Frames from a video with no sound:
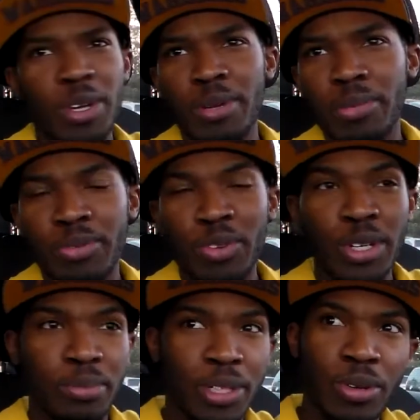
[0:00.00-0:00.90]
one of
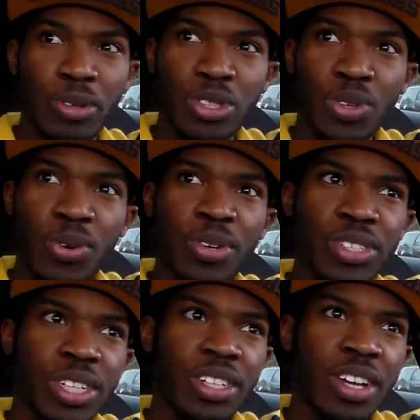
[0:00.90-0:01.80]
them little
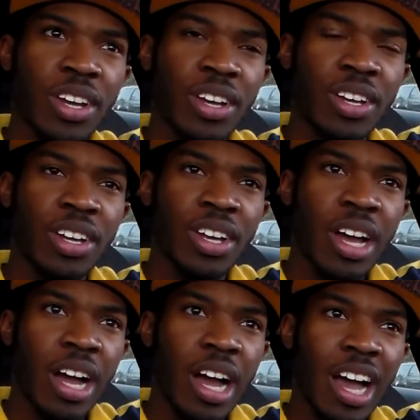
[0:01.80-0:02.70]
stores, and I
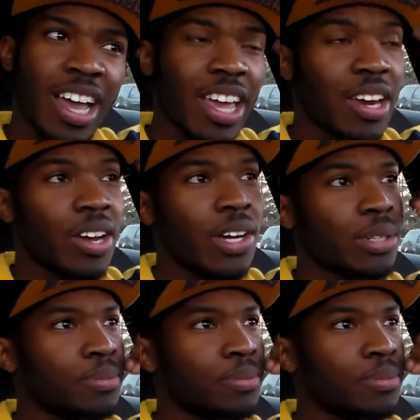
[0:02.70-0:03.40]
had